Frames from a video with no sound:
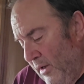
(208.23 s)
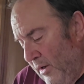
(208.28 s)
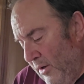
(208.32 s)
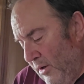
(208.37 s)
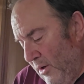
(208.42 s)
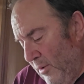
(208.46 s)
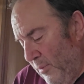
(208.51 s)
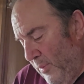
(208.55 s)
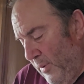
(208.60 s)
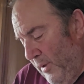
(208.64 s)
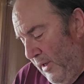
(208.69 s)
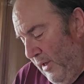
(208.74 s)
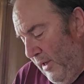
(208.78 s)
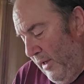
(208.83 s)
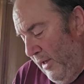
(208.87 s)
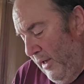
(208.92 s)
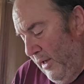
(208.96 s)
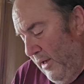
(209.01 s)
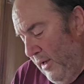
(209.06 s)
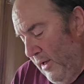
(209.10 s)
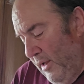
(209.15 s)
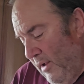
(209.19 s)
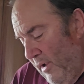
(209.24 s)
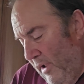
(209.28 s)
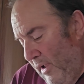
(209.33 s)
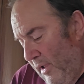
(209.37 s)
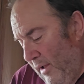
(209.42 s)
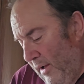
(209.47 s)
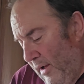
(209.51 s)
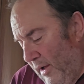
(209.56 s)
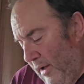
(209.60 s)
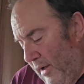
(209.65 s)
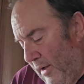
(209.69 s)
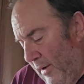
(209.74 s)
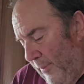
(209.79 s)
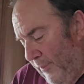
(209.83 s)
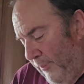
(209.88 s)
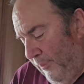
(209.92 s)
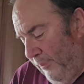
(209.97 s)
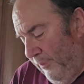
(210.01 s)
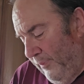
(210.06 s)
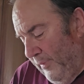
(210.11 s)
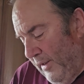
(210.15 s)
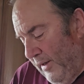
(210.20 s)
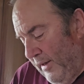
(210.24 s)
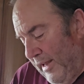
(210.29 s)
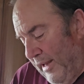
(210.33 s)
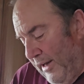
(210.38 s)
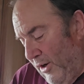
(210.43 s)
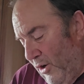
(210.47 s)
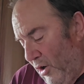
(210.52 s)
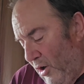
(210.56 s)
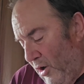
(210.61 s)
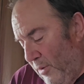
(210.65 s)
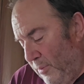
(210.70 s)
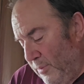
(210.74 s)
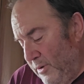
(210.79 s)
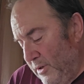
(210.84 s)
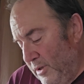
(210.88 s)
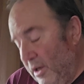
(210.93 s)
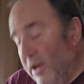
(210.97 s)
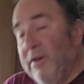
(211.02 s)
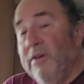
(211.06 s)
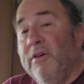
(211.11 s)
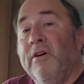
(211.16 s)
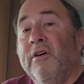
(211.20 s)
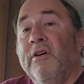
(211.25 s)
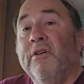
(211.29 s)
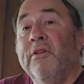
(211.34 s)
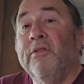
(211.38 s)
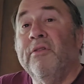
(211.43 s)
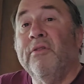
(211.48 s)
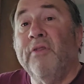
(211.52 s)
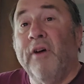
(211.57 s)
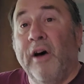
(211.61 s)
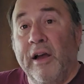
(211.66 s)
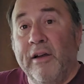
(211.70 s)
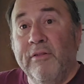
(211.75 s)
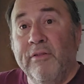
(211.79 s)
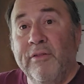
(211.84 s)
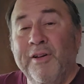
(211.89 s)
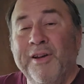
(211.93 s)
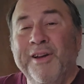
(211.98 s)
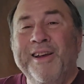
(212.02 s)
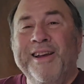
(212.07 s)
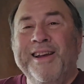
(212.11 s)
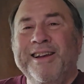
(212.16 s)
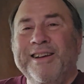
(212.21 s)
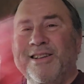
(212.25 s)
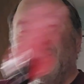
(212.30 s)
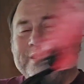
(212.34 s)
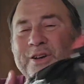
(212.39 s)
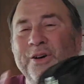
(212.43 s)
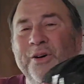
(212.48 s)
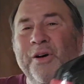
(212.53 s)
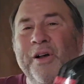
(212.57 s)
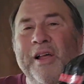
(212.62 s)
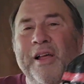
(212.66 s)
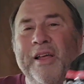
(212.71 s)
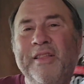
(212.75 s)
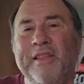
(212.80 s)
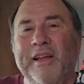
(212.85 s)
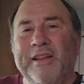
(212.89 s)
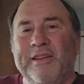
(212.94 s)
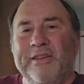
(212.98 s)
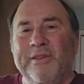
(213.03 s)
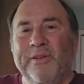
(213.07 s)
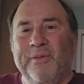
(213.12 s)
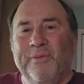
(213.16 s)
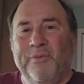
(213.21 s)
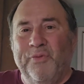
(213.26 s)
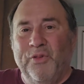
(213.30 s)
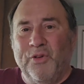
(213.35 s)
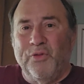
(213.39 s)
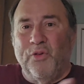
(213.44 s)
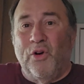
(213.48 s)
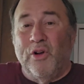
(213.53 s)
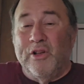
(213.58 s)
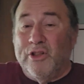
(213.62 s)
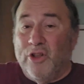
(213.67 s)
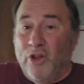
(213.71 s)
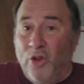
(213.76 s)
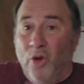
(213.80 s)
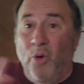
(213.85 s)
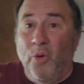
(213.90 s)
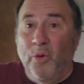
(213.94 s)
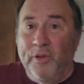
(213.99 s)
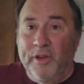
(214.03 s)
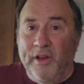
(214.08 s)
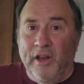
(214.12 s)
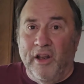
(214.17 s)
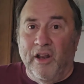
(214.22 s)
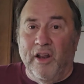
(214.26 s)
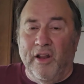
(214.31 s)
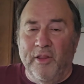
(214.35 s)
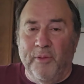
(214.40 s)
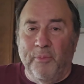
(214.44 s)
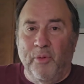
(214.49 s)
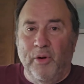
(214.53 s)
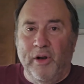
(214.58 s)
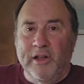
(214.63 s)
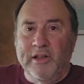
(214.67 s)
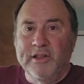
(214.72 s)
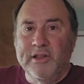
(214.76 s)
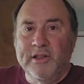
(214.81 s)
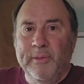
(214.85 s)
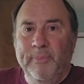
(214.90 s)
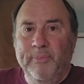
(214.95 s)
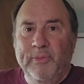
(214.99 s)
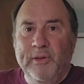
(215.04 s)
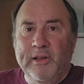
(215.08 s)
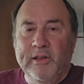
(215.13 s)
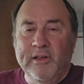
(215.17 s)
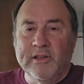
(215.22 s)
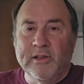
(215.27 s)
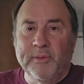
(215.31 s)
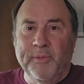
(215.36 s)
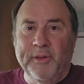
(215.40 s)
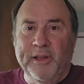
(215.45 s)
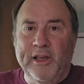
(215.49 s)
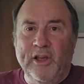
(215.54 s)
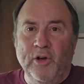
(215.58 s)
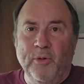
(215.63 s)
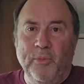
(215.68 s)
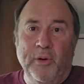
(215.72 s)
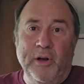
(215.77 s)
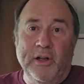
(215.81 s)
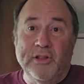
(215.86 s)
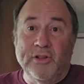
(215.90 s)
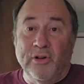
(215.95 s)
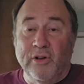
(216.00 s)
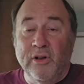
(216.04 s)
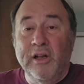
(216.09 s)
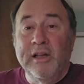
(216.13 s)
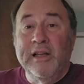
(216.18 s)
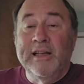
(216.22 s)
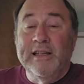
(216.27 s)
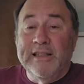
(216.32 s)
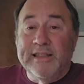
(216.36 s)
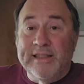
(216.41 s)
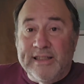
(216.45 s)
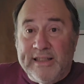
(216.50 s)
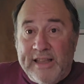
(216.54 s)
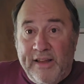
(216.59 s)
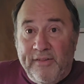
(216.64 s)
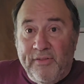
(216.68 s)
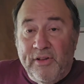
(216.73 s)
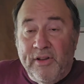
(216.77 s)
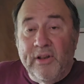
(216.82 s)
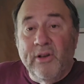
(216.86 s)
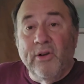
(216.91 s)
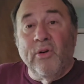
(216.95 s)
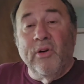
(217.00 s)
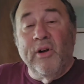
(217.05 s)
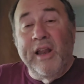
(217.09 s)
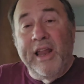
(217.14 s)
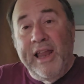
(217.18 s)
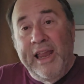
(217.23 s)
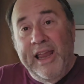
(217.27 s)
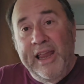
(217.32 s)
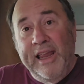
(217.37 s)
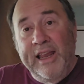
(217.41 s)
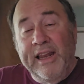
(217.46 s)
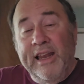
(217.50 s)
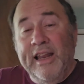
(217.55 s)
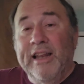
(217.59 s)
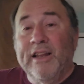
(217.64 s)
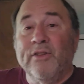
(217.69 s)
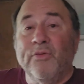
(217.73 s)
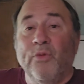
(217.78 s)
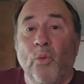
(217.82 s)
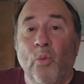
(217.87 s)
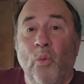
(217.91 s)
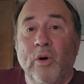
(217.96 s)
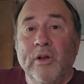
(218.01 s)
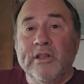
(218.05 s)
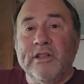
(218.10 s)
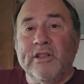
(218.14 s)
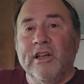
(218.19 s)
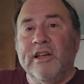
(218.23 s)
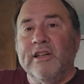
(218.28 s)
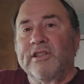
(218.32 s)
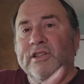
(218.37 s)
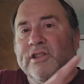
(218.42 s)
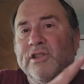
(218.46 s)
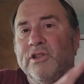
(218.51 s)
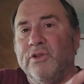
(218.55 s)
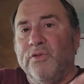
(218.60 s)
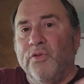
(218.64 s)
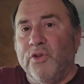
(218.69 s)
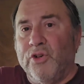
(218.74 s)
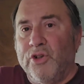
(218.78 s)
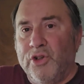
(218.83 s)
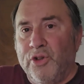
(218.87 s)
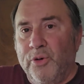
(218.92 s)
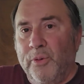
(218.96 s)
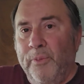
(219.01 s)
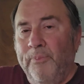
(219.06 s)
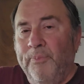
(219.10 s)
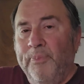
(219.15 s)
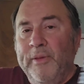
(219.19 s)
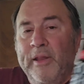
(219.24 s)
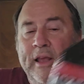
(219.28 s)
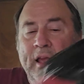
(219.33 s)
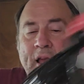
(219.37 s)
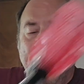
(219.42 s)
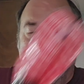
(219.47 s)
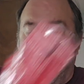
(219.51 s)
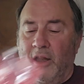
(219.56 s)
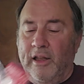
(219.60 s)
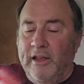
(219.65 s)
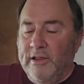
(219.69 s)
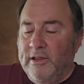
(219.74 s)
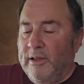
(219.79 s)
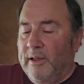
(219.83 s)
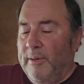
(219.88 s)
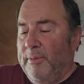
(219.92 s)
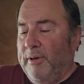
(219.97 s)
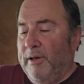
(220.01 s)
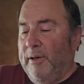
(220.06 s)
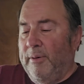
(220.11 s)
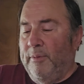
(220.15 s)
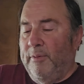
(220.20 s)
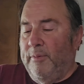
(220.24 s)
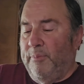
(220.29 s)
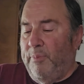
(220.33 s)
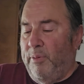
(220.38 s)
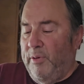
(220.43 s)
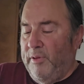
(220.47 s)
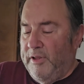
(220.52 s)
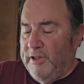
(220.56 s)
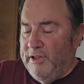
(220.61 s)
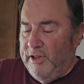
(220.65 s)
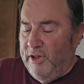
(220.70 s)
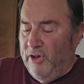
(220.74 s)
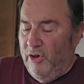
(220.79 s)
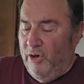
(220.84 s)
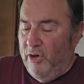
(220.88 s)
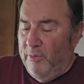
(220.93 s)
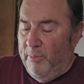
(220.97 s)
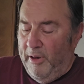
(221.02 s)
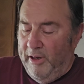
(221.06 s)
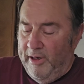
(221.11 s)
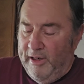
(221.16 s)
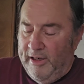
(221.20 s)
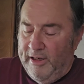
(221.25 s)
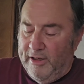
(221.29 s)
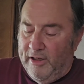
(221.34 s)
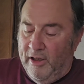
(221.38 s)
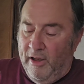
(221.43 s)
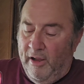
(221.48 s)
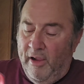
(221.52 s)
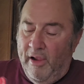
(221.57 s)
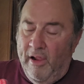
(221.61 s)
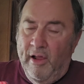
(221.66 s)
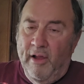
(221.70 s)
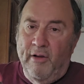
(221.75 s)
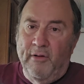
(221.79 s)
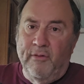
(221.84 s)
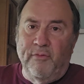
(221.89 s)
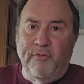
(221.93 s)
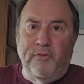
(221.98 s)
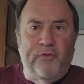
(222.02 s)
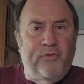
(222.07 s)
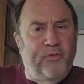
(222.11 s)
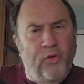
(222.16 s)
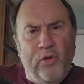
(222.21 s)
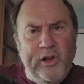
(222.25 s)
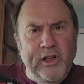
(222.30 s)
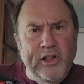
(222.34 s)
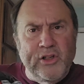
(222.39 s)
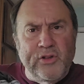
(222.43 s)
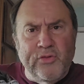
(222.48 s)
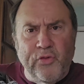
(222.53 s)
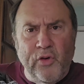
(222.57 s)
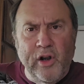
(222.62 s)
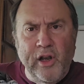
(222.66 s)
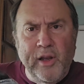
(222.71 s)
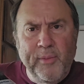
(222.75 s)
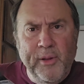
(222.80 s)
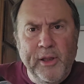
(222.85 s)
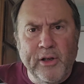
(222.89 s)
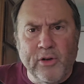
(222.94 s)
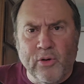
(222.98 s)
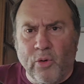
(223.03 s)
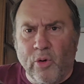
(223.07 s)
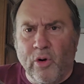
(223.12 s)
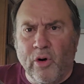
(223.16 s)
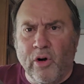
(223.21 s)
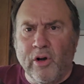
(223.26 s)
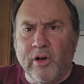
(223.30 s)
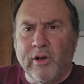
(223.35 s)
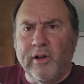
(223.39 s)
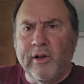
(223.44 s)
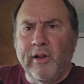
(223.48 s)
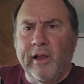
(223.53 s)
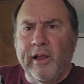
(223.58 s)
to be net carbs 5. So that's, first of all, it's lower than a lot of the breads. Some of the keto breads are 7 or 8, and it's for 1 slice. This is for 2. Let me put this here. You might need to freeze frame it or